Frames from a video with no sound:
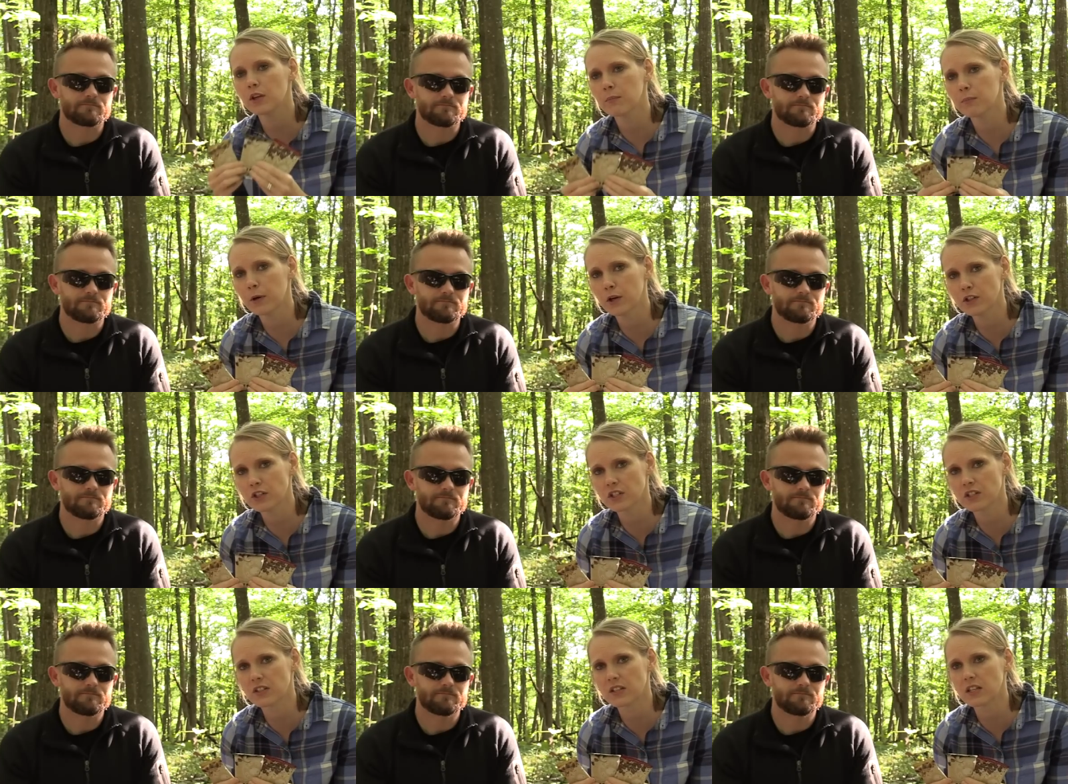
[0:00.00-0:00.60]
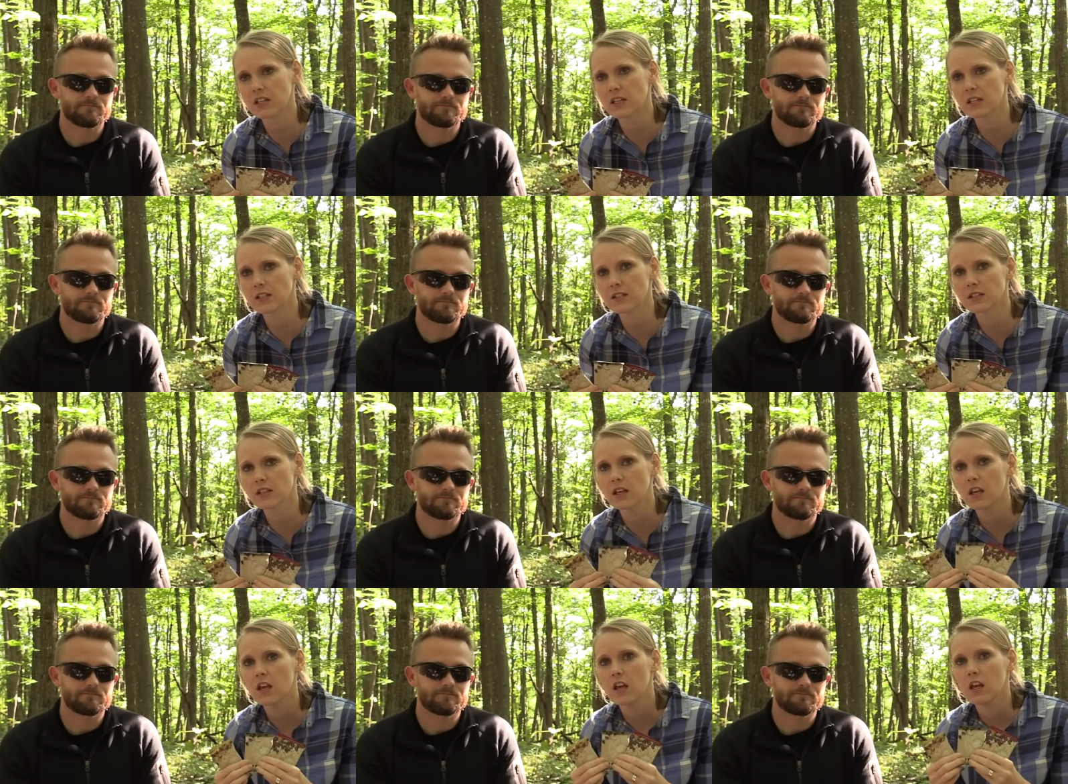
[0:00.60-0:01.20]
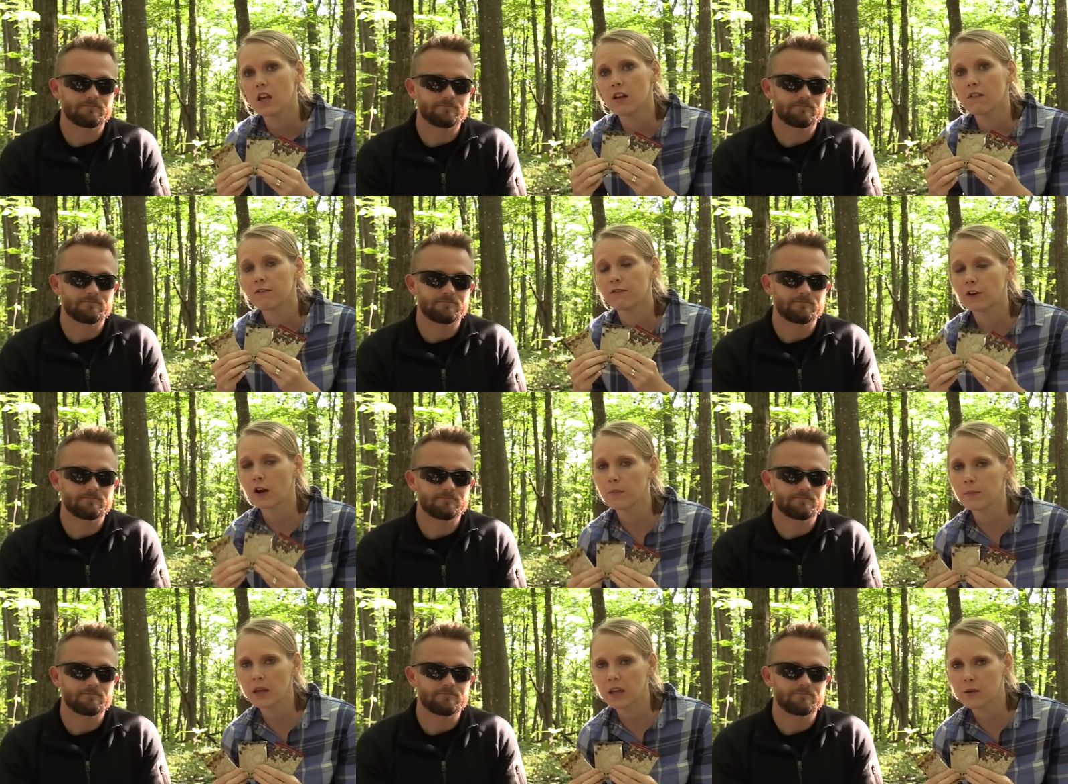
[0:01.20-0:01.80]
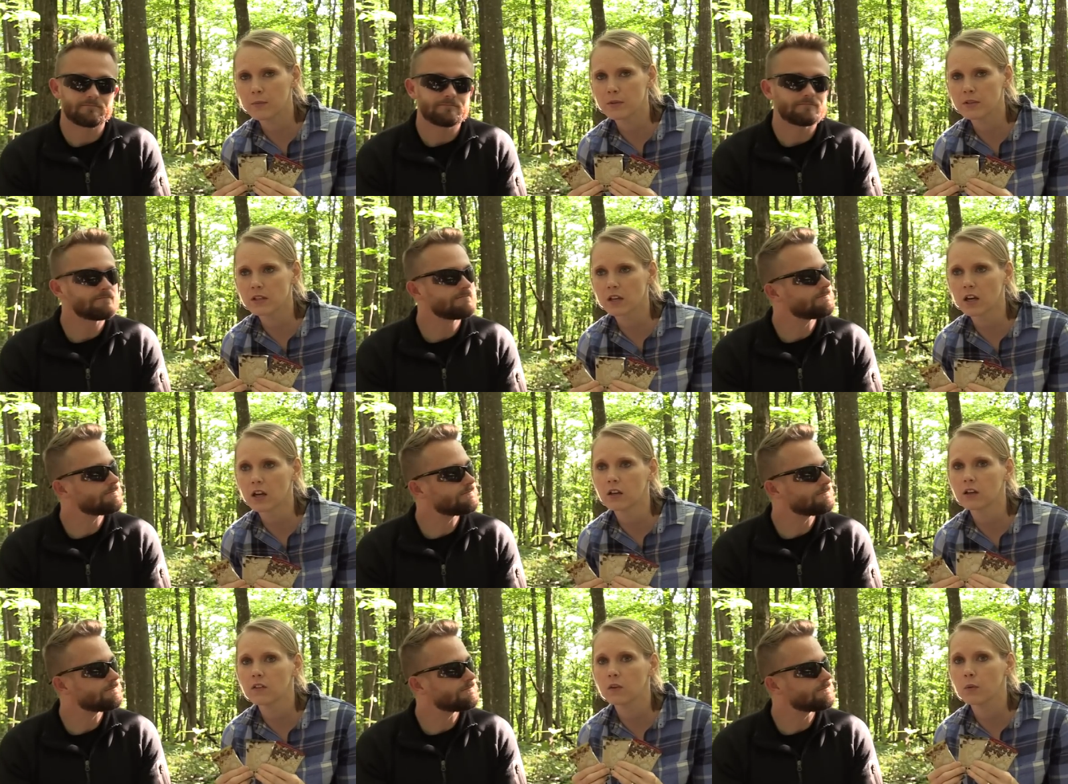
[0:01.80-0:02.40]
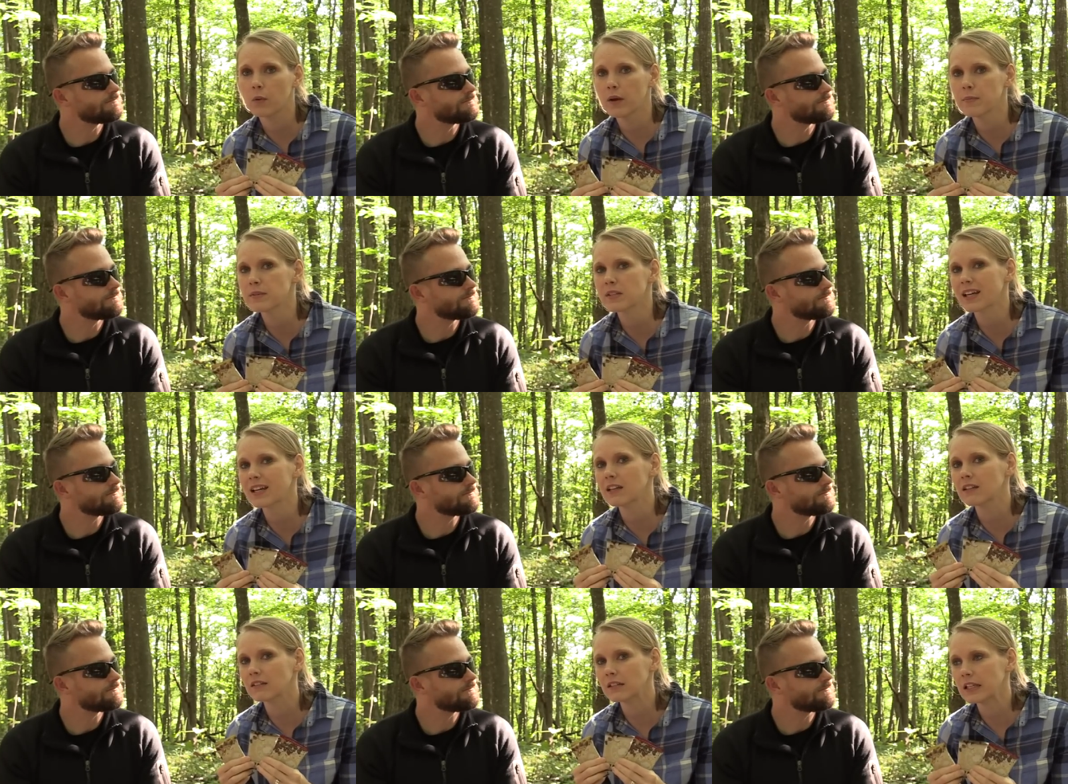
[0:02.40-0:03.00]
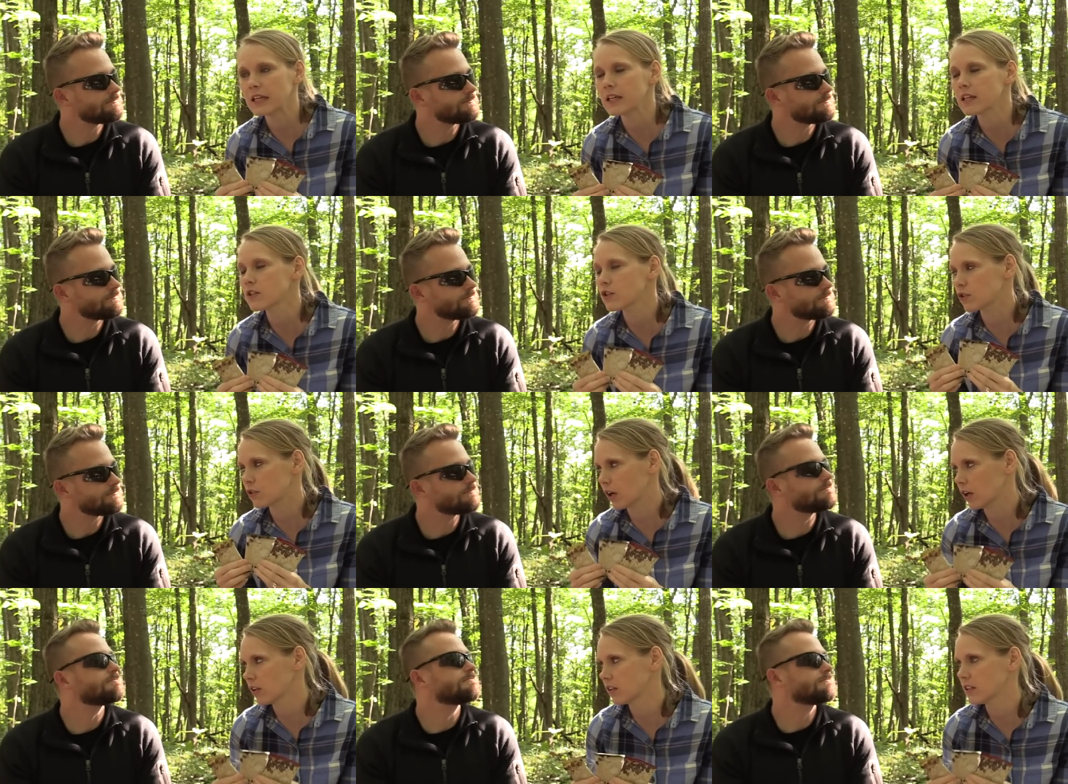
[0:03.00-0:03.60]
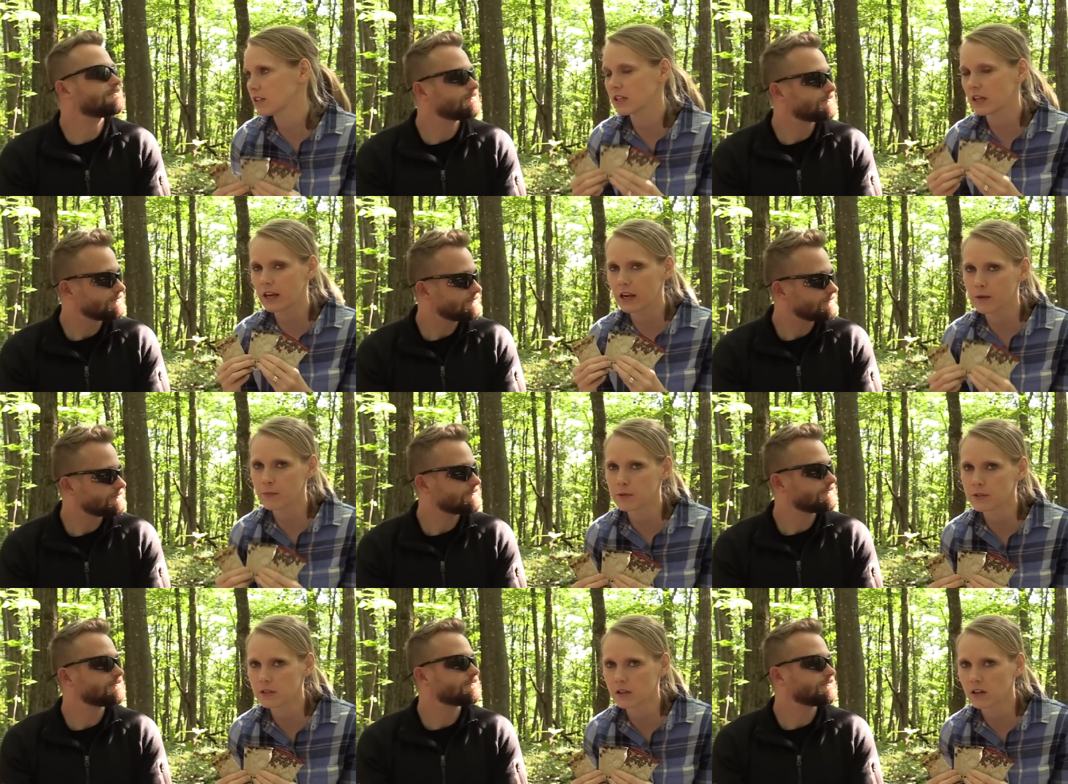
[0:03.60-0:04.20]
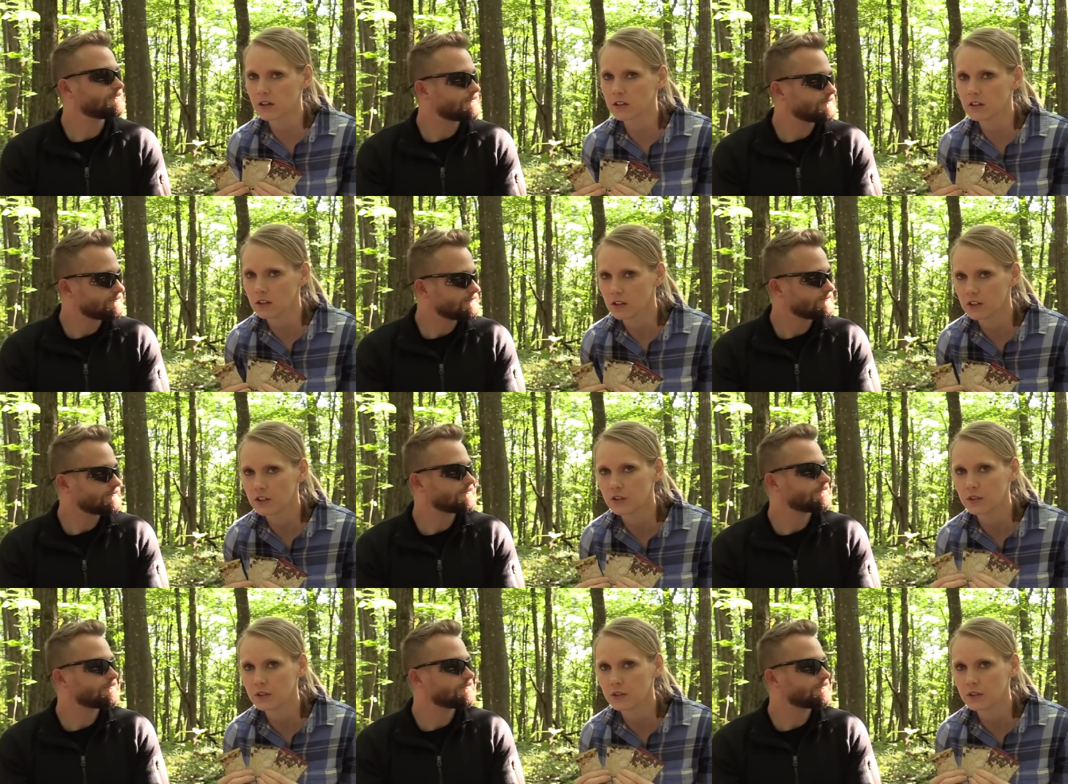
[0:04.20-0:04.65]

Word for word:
Speaker 1: can purchase these from Amazon. The website links directly to Amazon.